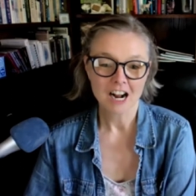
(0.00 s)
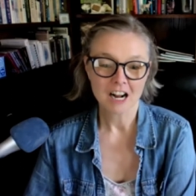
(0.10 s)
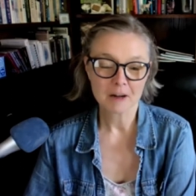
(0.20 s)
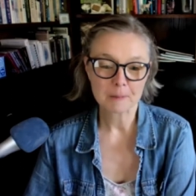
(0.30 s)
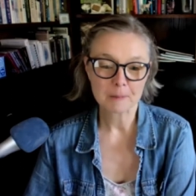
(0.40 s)

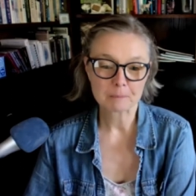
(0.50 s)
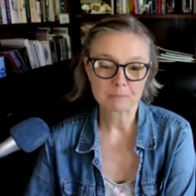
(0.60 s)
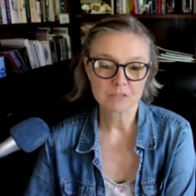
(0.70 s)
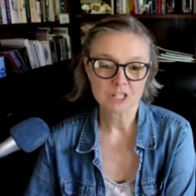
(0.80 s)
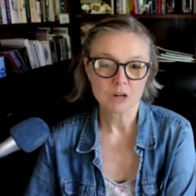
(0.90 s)

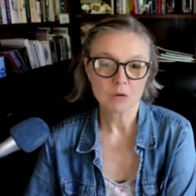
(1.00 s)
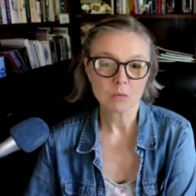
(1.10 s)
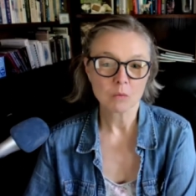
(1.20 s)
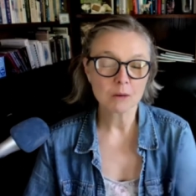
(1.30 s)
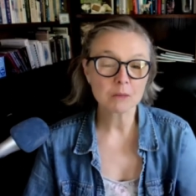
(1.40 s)

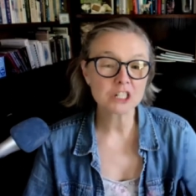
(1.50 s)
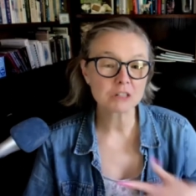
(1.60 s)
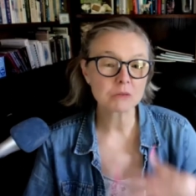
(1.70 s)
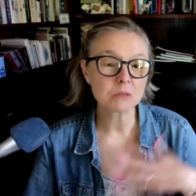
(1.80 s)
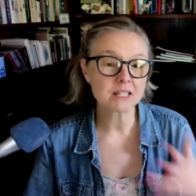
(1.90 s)
What would
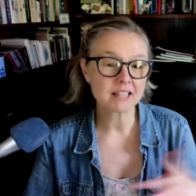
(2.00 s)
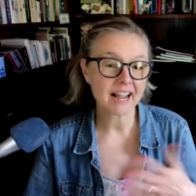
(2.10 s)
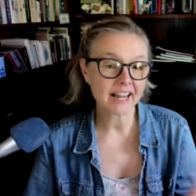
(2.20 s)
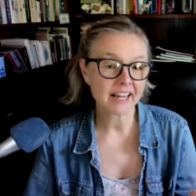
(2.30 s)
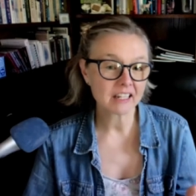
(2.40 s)
you
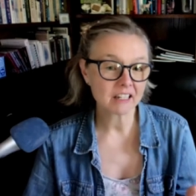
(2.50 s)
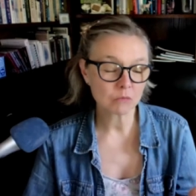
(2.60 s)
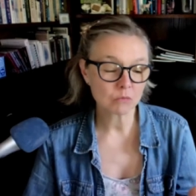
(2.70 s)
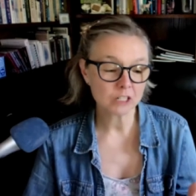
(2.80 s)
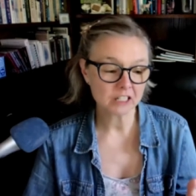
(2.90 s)
say
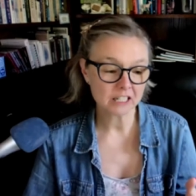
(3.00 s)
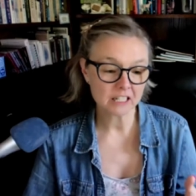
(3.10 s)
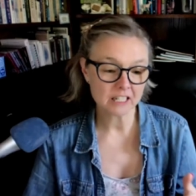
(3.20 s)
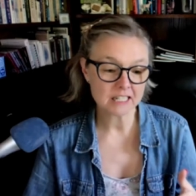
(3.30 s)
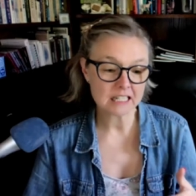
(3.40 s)

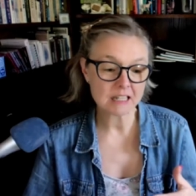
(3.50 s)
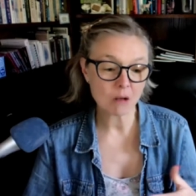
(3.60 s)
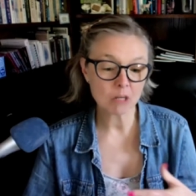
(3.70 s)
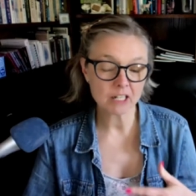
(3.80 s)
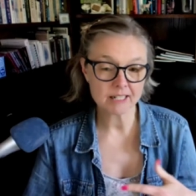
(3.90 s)
really can
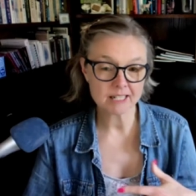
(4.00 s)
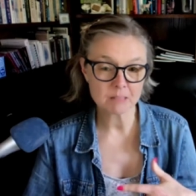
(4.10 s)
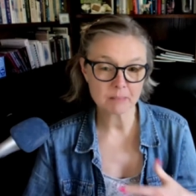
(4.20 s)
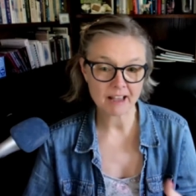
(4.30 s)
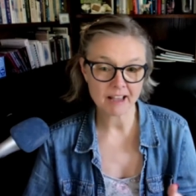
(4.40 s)
someone
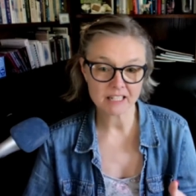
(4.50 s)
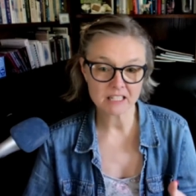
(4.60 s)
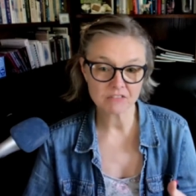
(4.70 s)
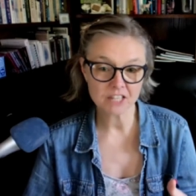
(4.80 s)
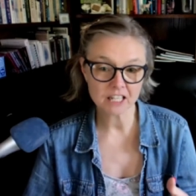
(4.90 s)
expect
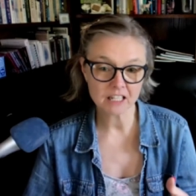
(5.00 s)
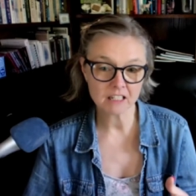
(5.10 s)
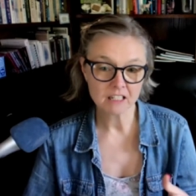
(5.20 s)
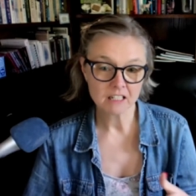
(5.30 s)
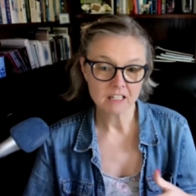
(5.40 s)
if
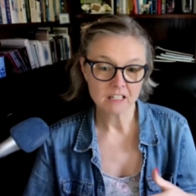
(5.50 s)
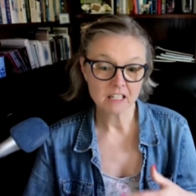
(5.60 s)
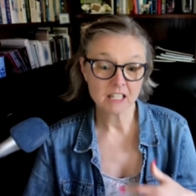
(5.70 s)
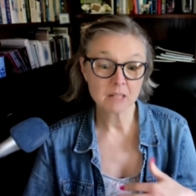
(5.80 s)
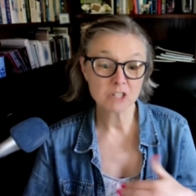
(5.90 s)
they
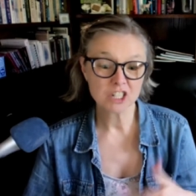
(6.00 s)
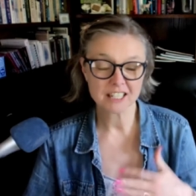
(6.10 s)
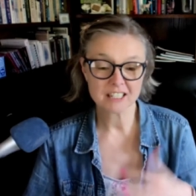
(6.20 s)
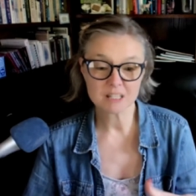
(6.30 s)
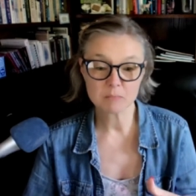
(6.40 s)
keep chickens